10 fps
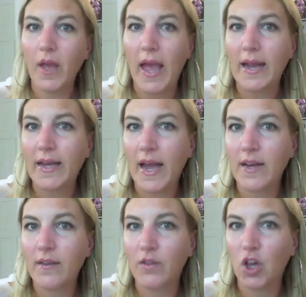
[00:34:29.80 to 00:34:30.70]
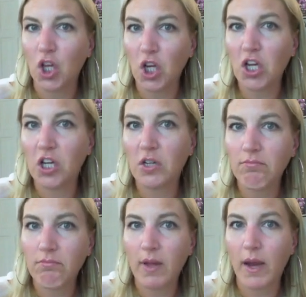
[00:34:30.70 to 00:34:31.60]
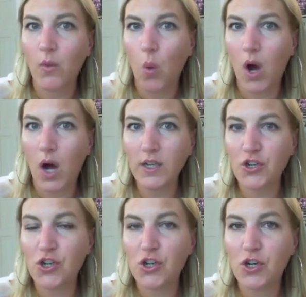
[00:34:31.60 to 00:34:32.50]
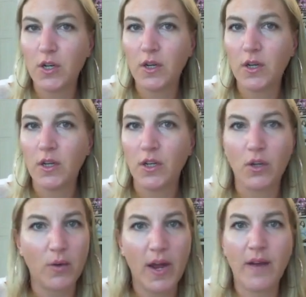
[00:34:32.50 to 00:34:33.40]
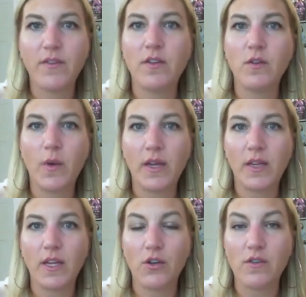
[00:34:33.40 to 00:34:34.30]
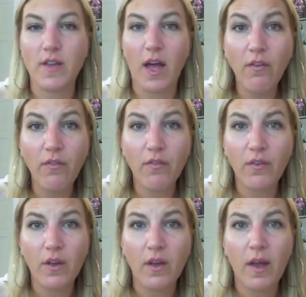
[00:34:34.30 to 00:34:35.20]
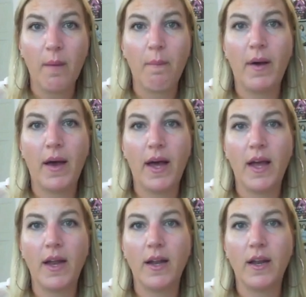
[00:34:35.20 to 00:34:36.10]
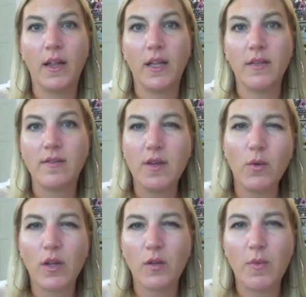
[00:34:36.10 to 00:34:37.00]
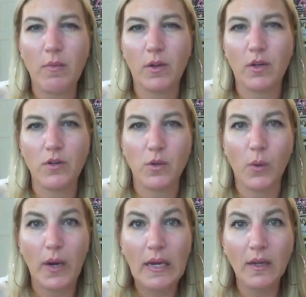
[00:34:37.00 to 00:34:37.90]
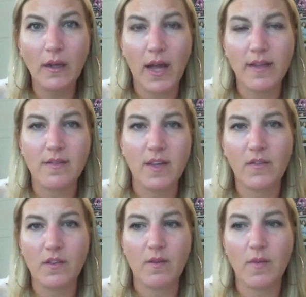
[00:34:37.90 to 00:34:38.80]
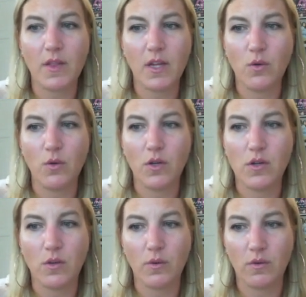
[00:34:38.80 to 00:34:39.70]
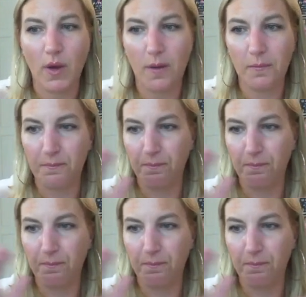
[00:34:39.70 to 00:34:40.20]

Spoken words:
and kind of look and watch. You don't have to do anything yourself, but see what other people are doing and see if it's something that you could do as well.